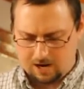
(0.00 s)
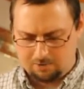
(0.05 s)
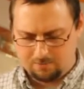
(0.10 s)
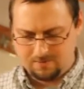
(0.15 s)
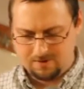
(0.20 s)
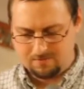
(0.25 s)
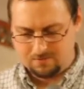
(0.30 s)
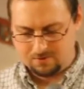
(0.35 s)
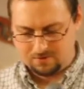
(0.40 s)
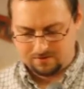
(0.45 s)
I
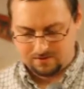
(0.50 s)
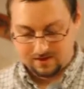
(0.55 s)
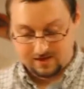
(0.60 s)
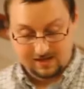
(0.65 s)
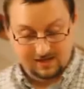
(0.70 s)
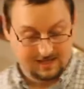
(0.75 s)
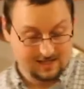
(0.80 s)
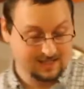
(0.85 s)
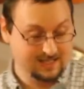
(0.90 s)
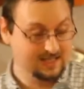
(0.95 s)
remember
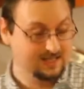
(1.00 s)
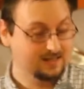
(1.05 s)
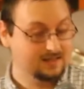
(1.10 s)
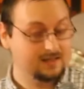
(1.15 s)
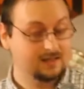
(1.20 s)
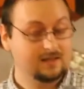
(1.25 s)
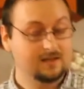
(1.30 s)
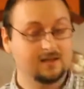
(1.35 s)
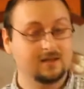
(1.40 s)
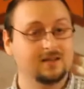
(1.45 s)
the
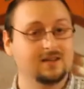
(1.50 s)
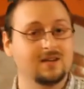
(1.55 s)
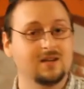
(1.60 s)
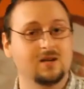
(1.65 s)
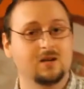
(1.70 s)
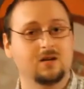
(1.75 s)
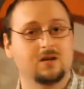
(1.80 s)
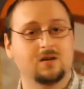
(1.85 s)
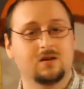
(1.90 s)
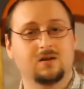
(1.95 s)
heat
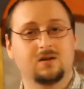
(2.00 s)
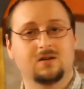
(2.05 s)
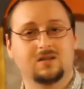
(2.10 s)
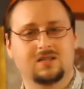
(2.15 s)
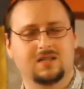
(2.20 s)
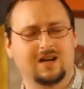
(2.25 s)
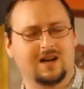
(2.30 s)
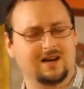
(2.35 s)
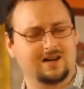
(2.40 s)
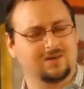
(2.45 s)

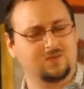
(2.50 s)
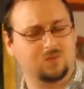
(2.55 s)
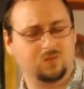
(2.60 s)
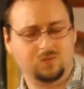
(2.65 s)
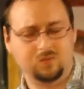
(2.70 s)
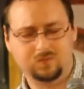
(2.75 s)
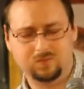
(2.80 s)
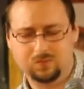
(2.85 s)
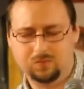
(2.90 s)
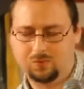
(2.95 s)
got
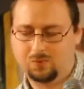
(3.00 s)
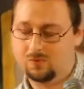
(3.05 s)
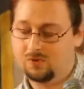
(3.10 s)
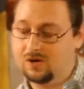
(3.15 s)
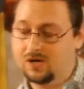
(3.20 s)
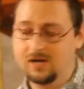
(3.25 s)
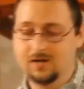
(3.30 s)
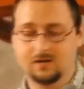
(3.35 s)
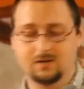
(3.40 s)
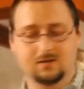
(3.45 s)

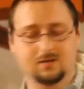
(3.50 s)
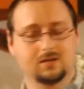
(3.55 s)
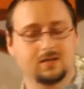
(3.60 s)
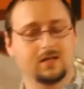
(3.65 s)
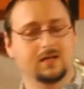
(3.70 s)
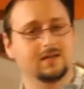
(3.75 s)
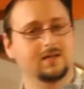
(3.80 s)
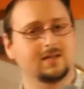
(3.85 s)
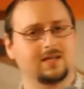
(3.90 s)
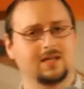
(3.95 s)

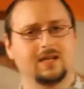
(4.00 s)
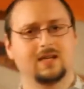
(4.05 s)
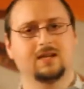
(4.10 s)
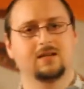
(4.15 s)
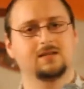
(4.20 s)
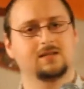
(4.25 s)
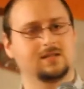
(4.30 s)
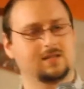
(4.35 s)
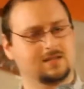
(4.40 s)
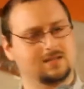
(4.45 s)
real
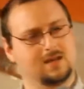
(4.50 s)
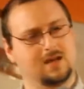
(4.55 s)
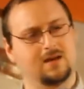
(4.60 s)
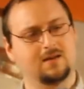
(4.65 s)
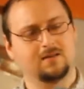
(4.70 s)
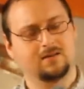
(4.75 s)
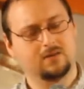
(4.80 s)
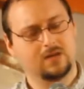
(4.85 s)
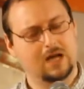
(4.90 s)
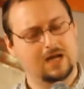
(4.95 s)
intense as
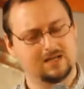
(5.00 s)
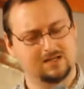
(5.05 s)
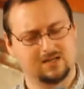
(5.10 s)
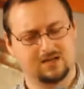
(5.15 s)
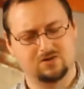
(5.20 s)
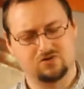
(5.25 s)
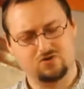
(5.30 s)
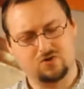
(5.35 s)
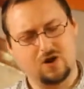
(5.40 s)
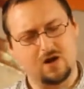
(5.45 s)
I
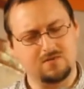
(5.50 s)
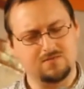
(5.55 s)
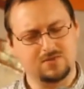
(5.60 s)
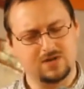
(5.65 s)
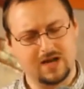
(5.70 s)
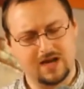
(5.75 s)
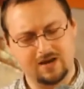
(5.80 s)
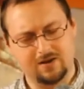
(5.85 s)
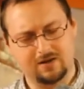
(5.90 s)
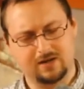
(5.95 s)
as I
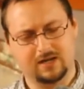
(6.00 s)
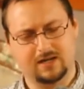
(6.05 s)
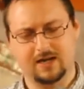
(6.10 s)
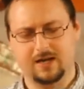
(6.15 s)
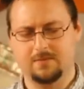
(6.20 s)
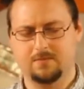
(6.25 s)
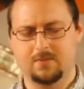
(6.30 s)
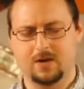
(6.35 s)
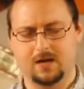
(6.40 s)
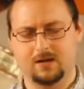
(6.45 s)
dropped down and
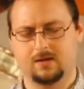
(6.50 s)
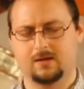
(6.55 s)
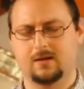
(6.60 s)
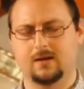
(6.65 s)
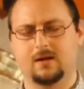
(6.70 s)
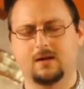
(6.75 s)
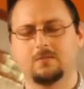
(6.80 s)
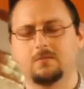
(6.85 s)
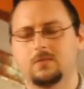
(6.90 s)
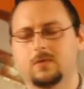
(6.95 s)
came
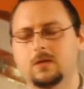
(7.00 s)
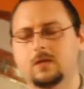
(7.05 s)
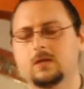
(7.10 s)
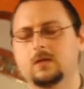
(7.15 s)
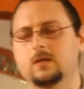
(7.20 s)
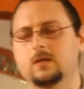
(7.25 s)
back up.